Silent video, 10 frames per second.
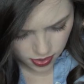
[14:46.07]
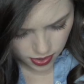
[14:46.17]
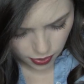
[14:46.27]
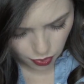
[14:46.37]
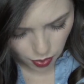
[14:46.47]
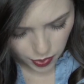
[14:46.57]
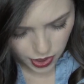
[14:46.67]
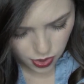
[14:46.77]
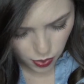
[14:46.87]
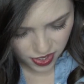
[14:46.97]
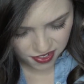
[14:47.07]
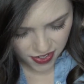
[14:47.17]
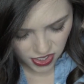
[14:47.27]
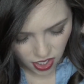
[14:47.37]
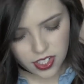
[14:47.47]
They're normally
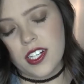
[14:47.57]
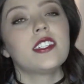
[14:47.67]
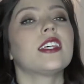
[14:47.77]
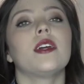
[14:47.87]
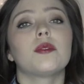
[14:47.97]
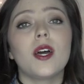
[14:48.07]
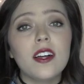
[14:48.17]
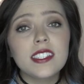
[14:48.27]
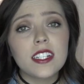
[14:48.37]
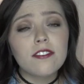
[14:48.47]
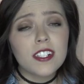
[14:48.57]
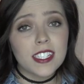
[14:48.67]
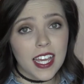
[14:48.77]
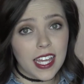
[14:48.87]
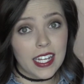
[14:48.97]
$25. It was on sale for
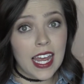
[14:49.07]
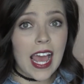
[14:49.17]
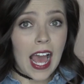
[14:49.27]
10